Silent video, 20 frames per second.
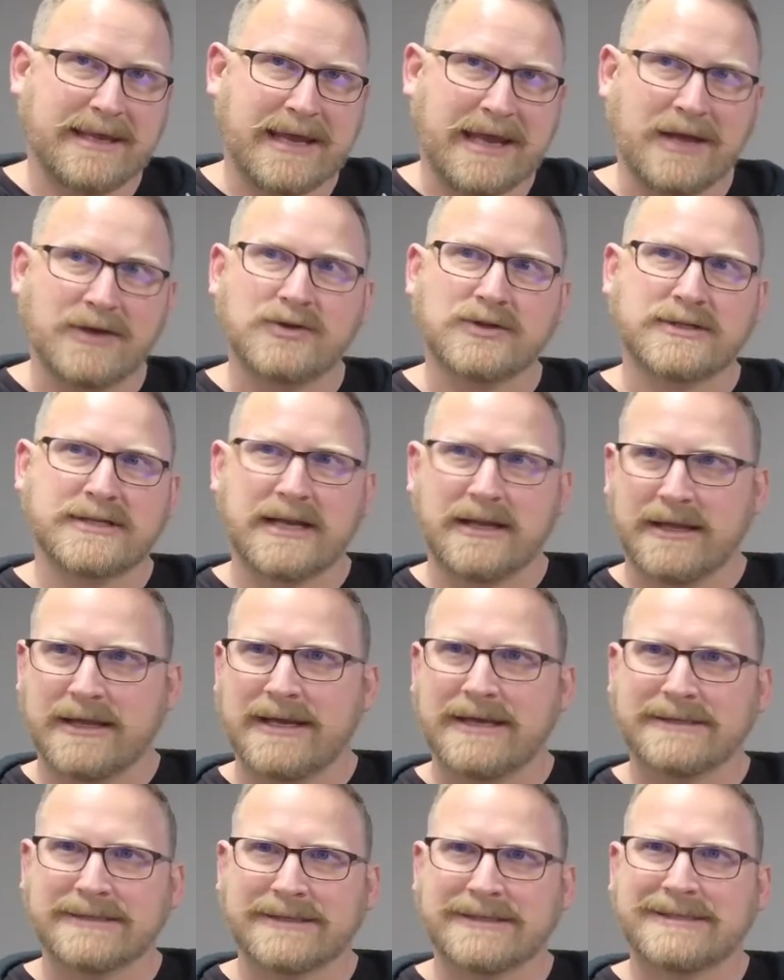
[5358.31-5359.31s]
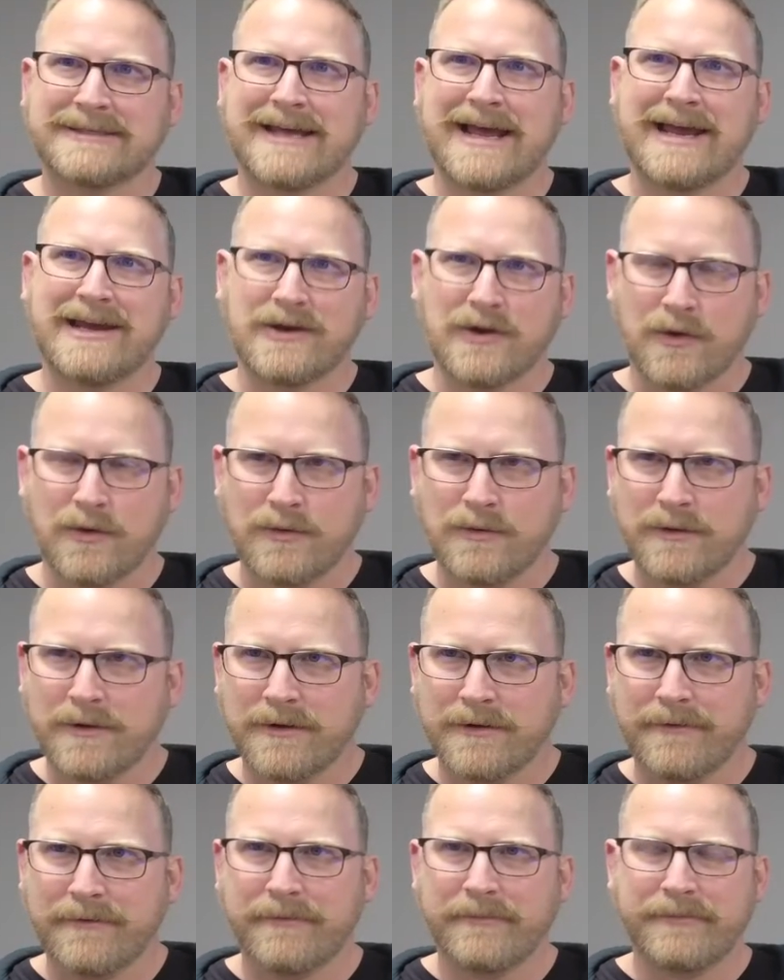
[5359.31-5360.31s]
interestingly, as a side note,
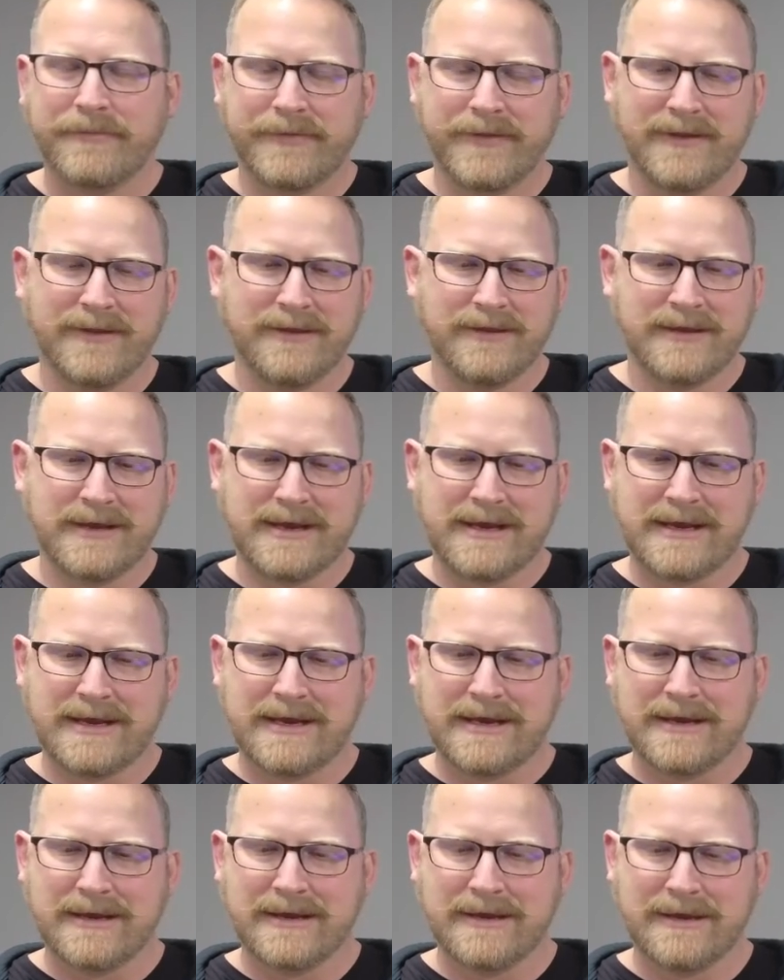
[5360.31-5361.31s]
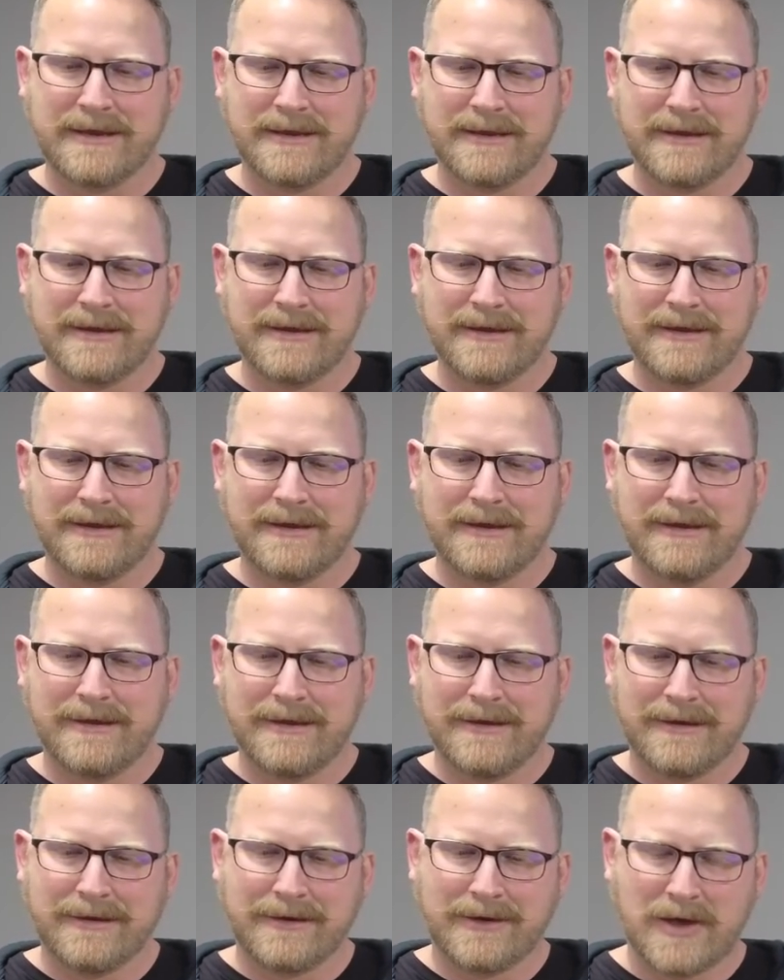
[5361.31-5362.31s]
the
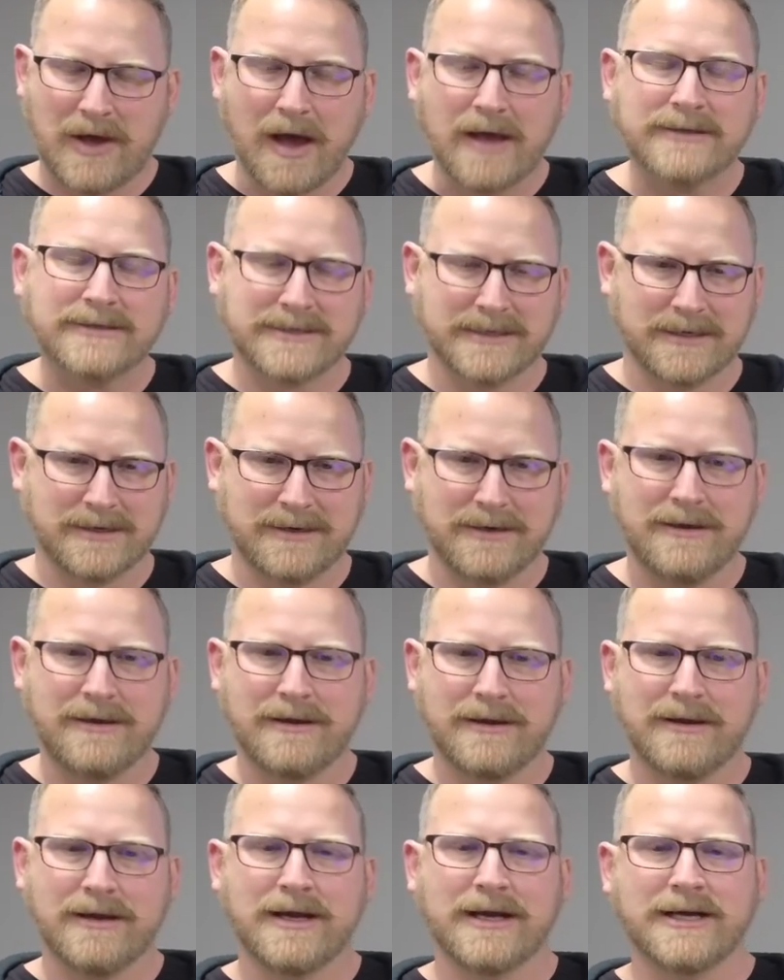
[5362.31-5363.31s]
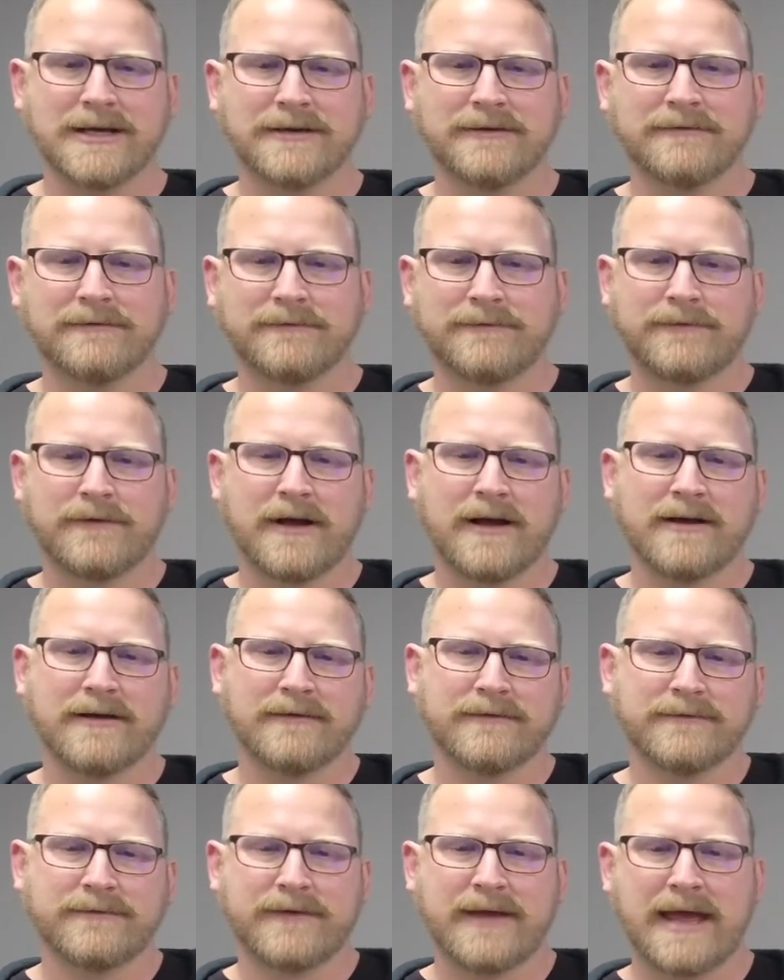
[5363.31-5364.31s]
cousin
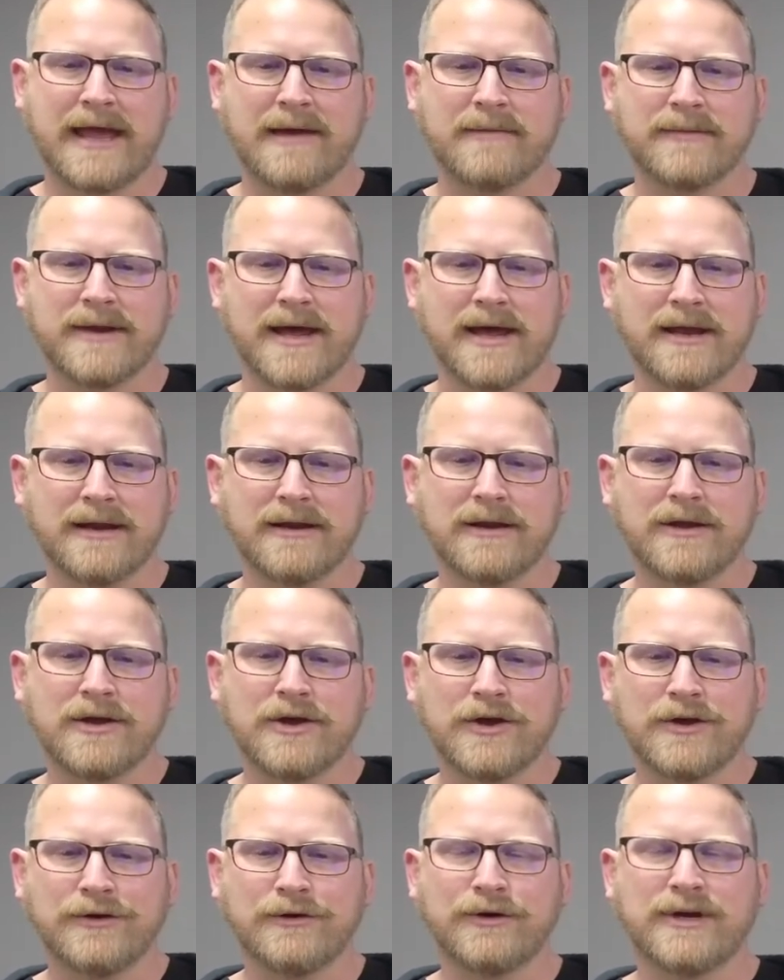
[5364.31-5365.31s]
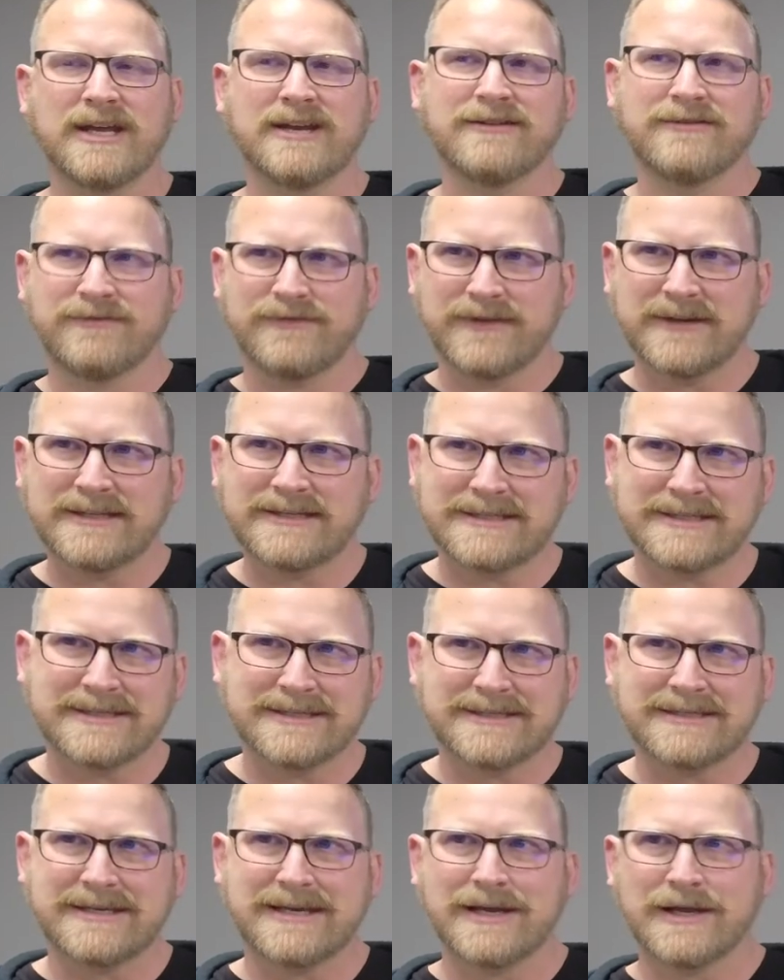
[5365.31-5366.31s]
of Amnon, who
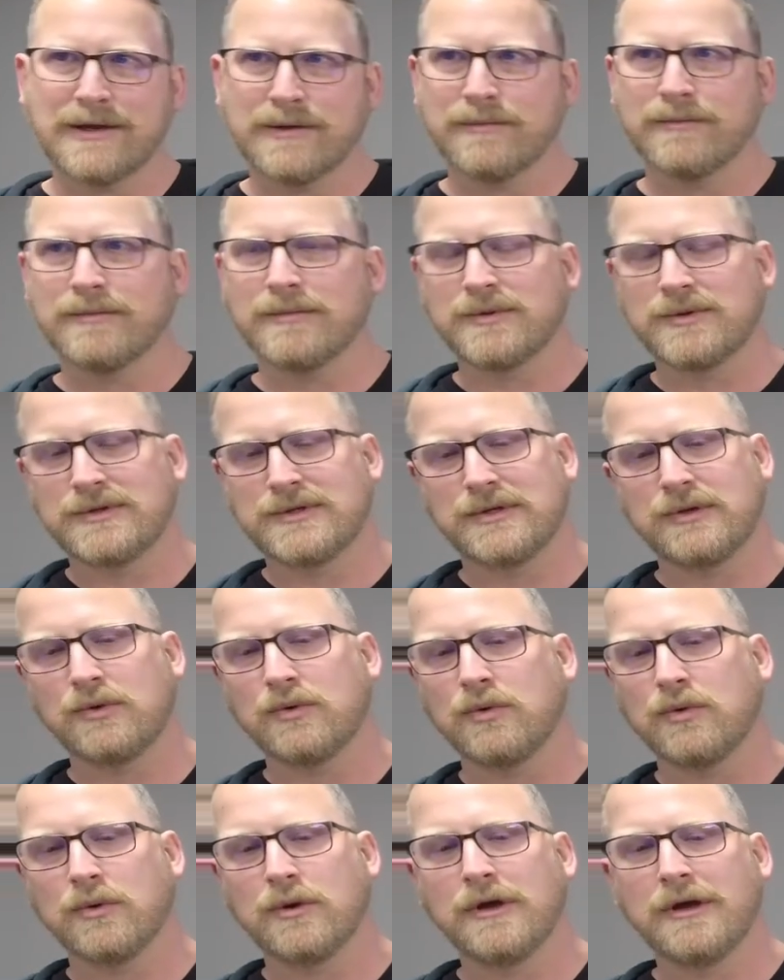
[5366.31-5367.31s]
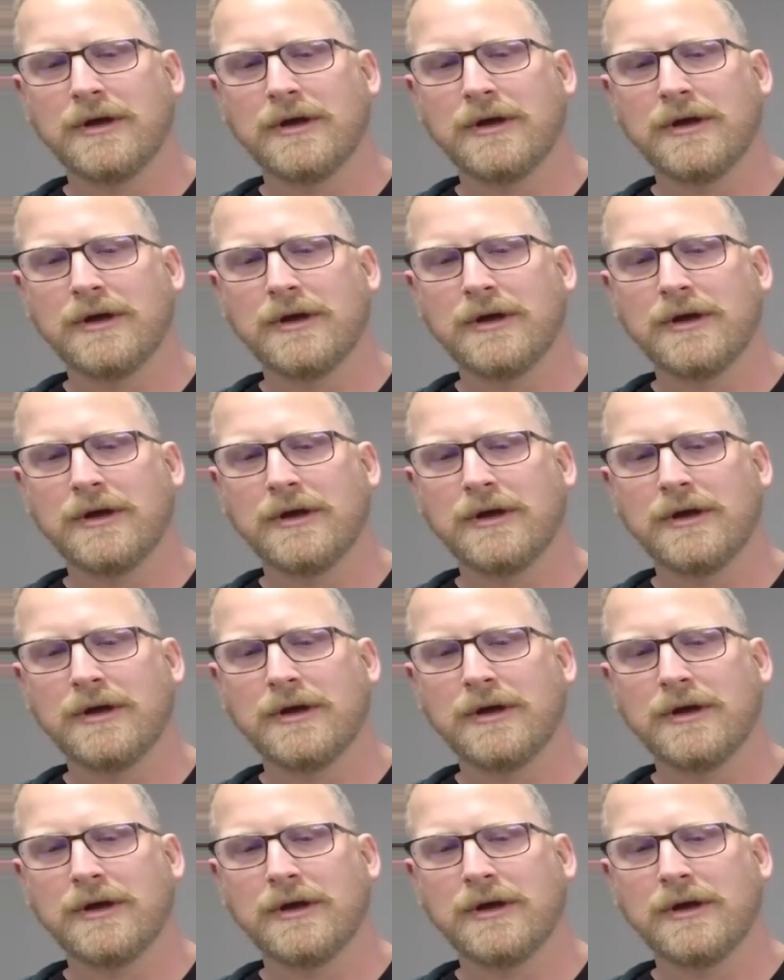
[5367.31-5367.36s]
convinces him to